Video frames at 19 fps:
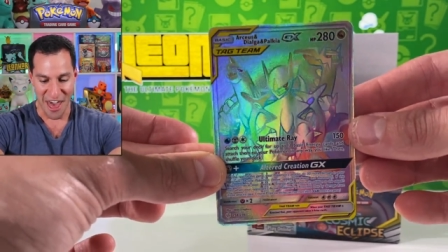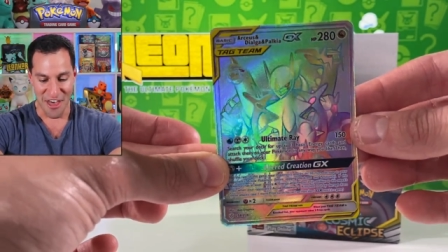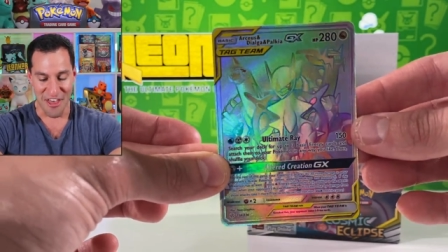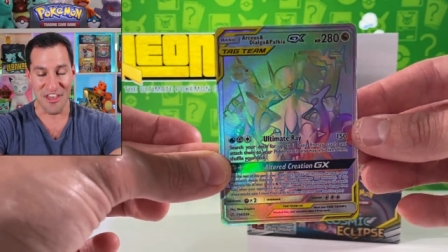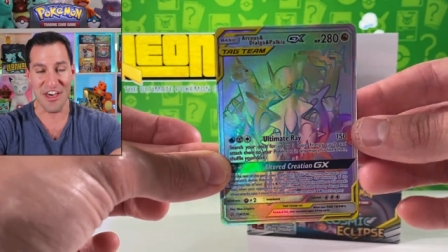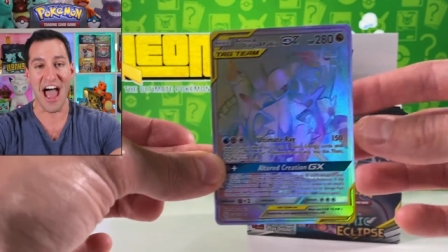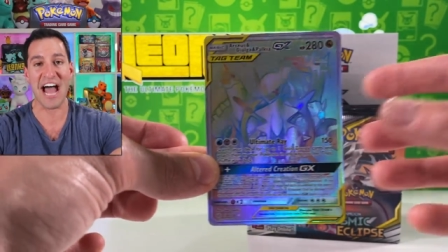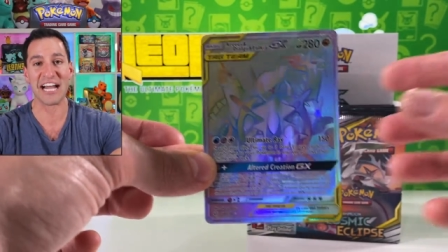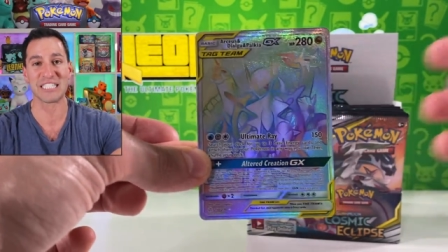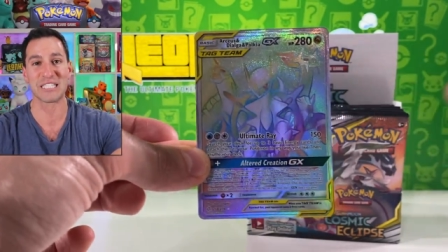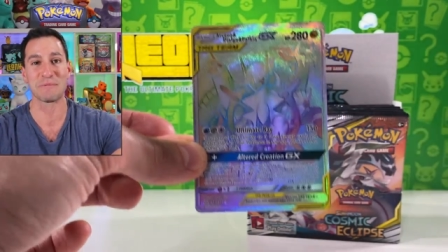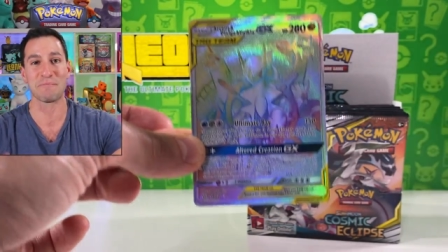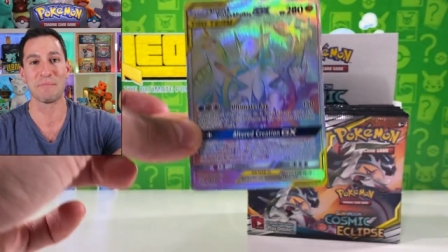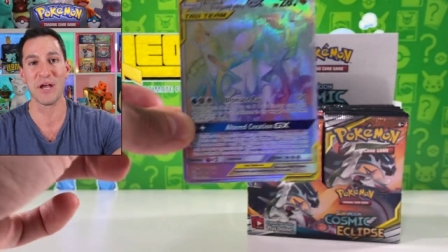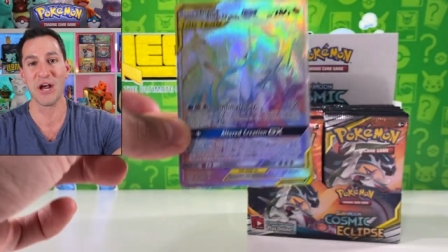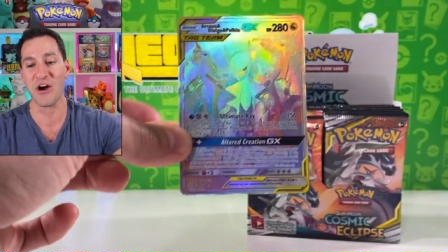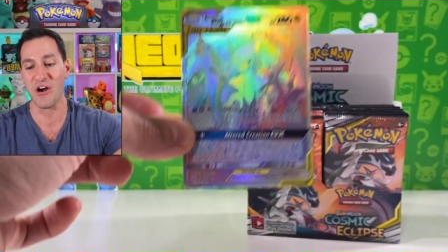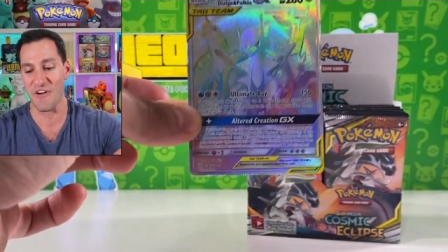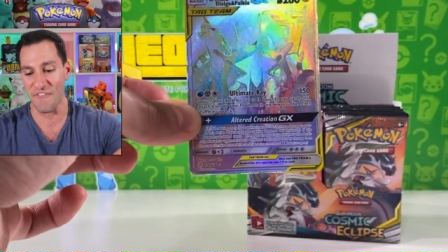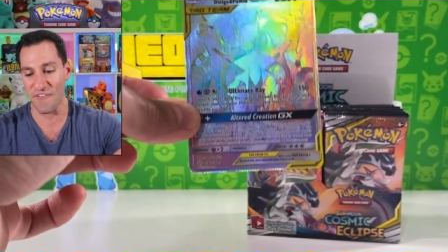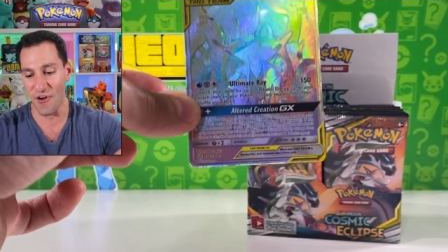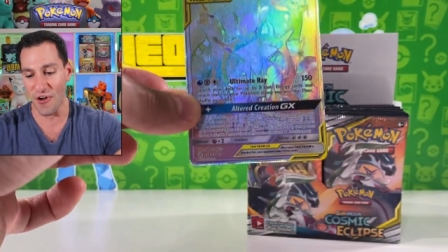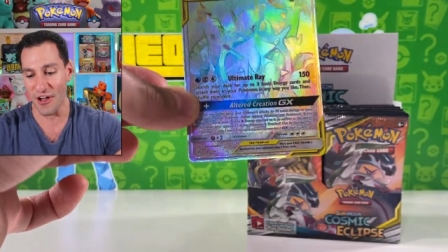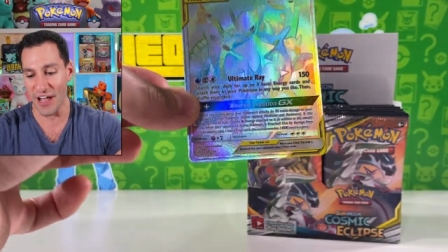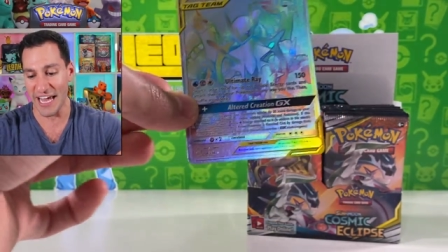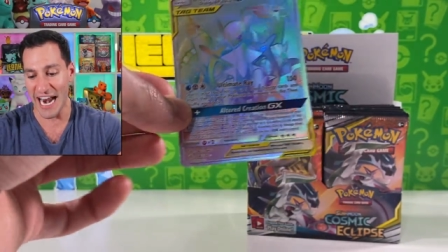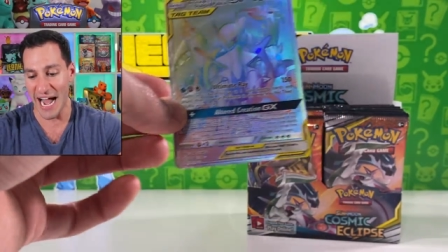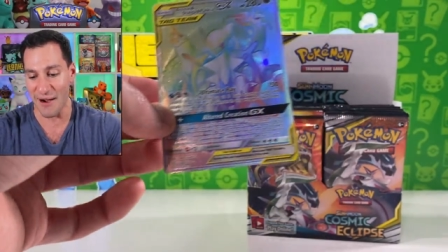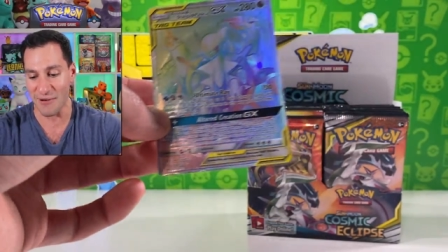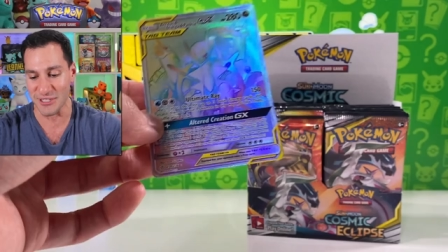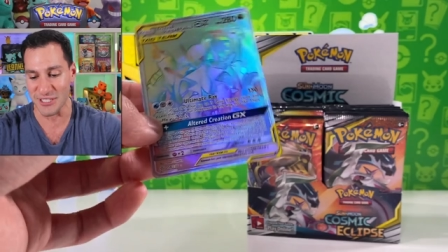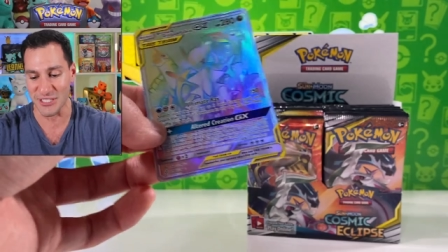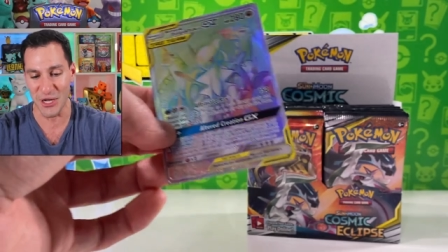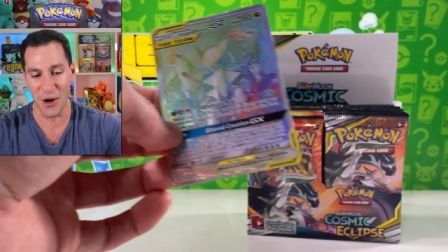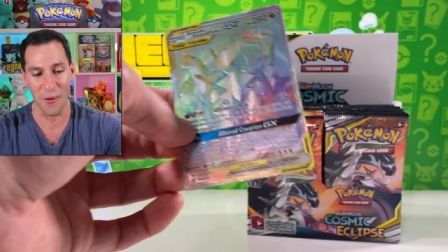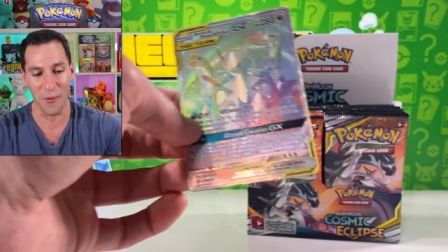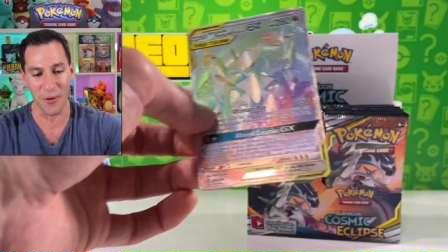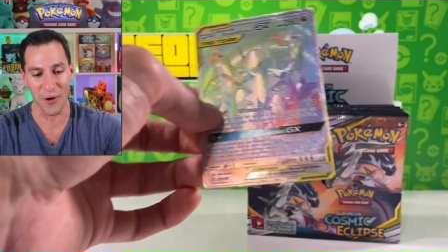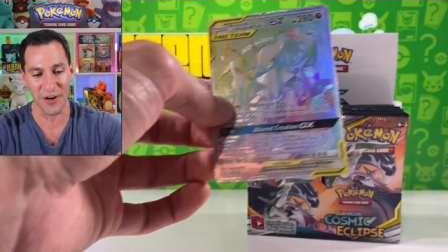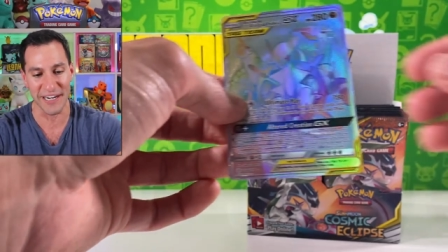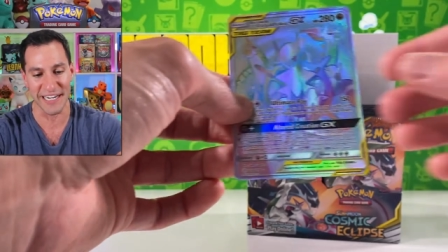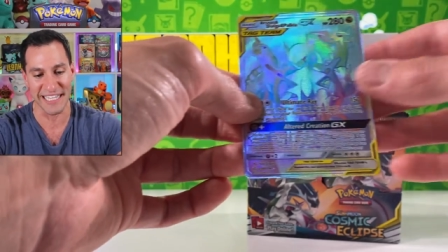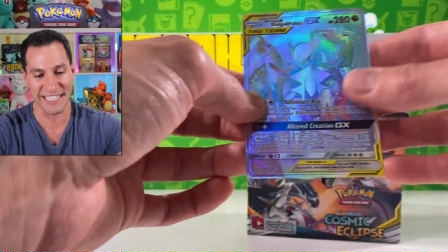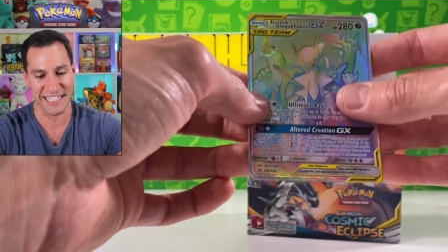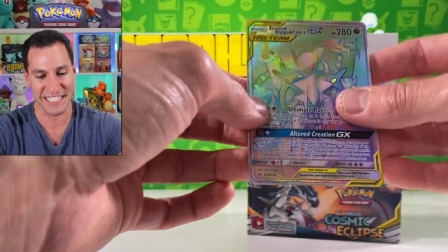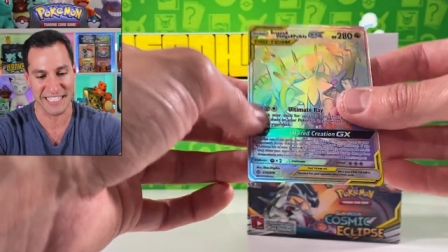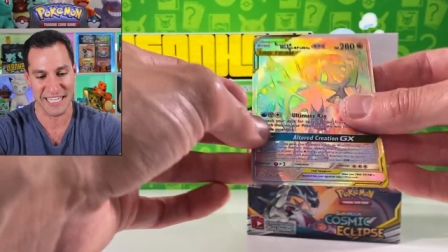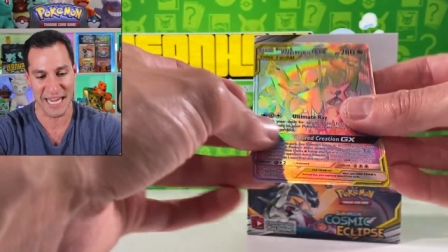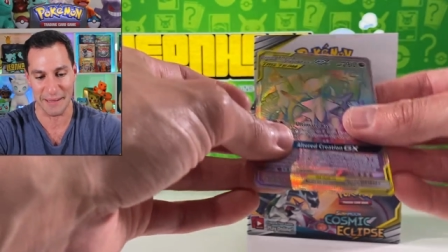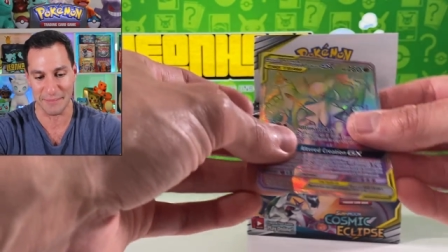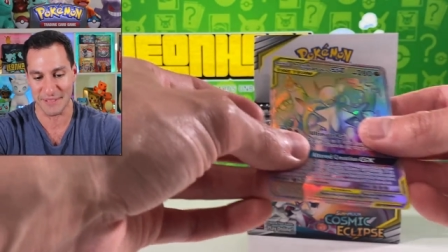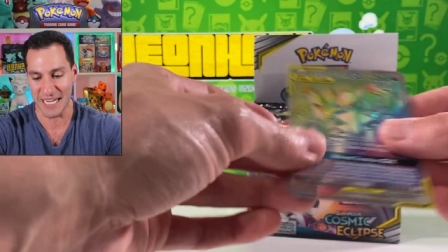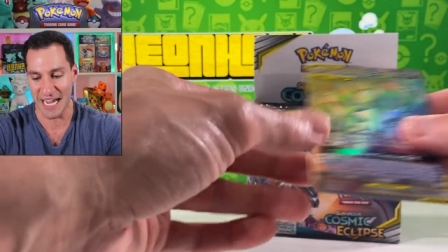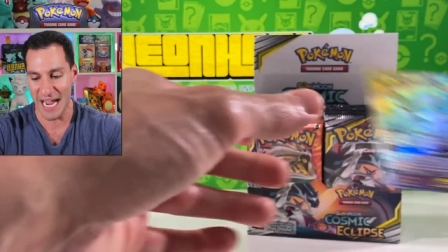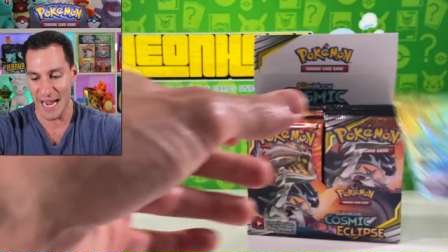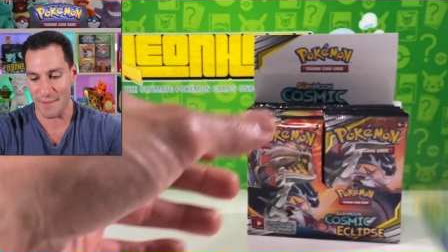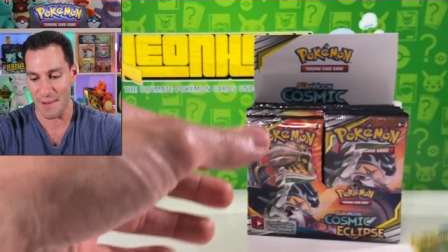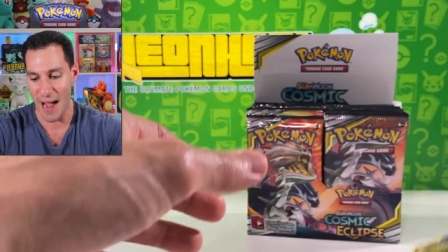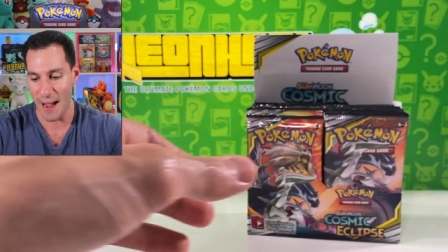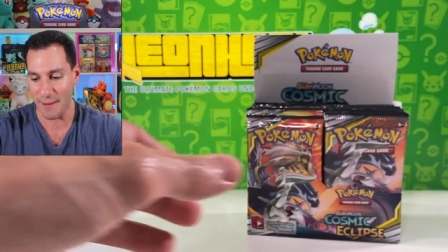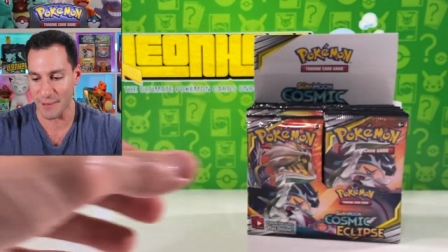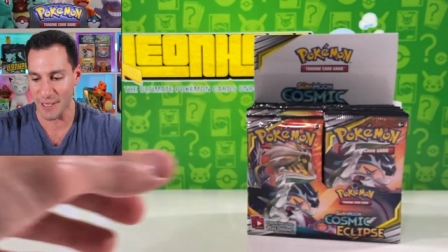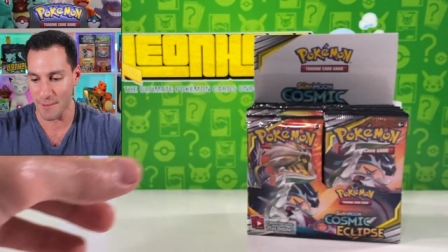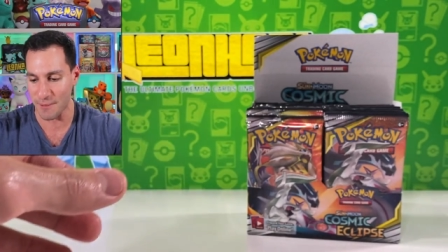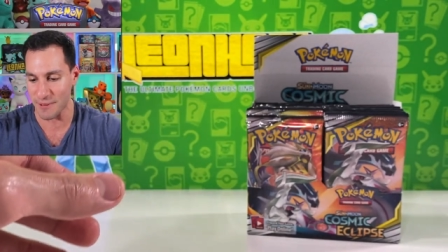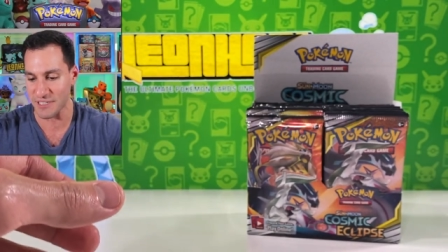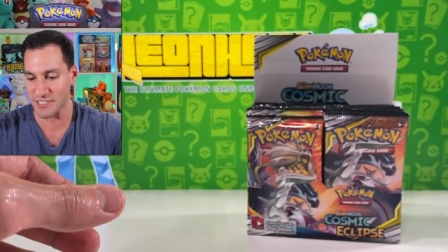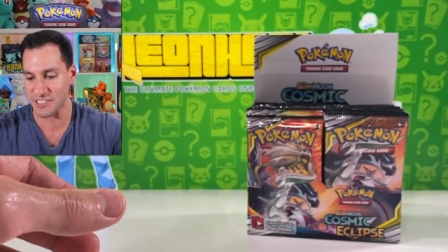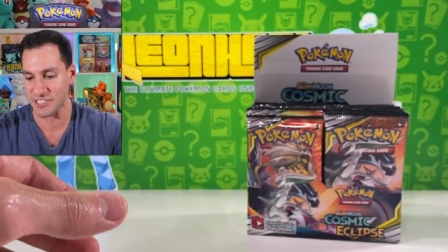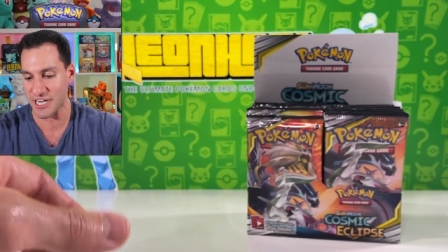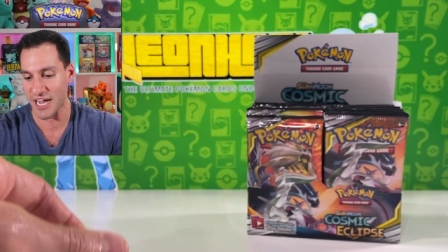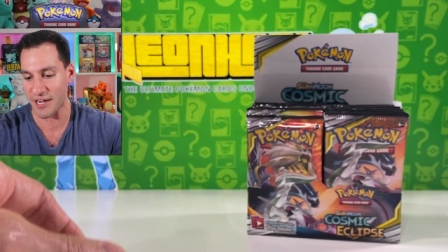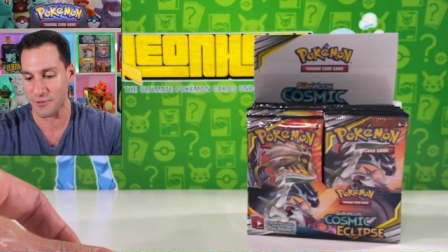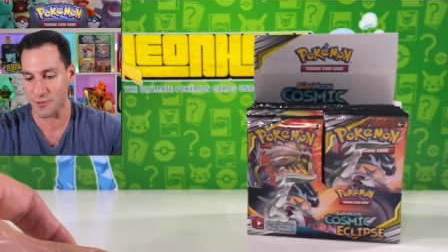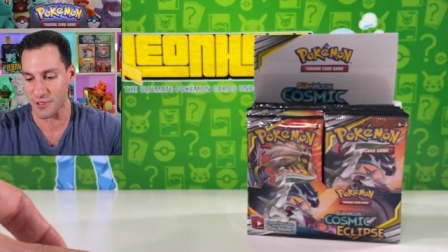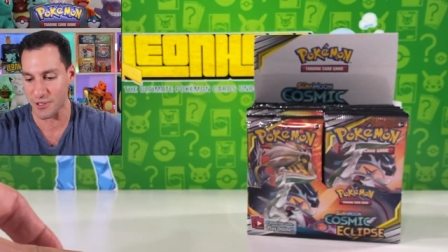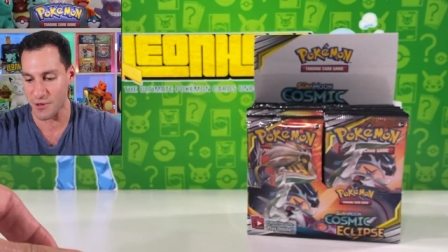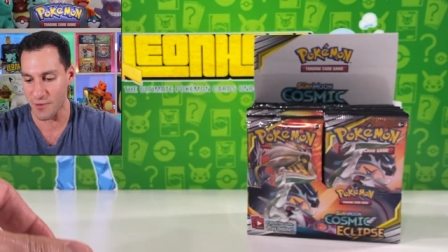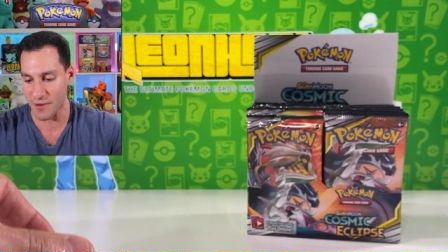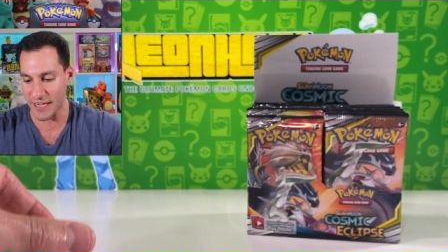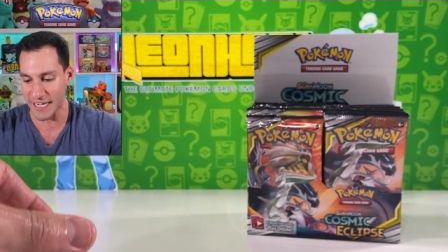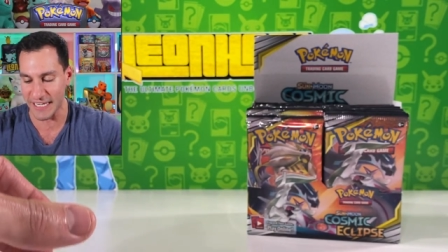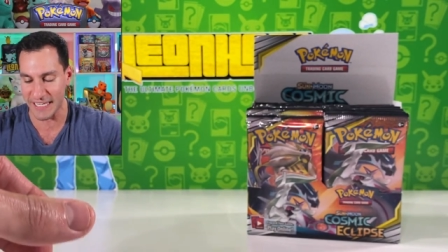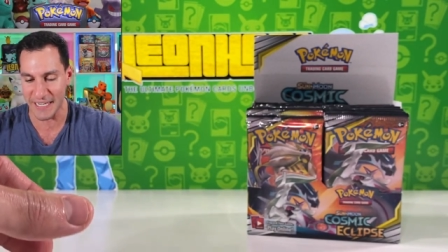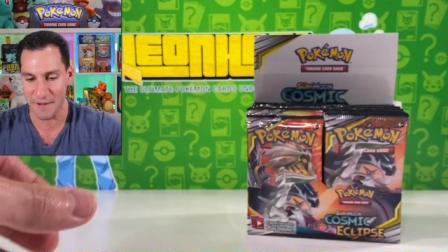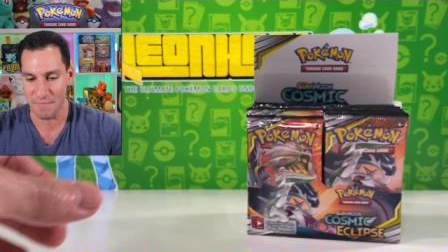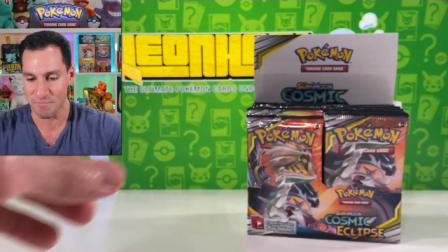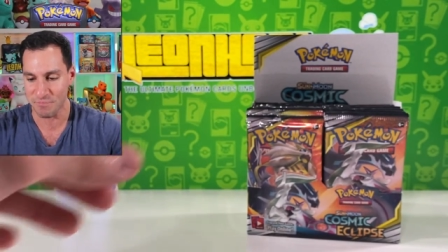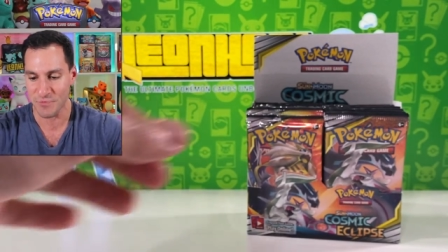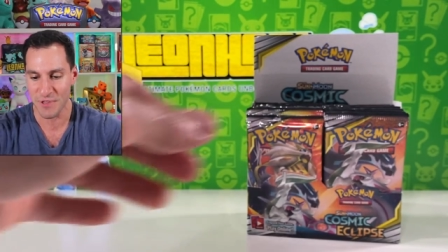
That's beautiful, and I was so worried at the same time. I'm gonna put this down real quick.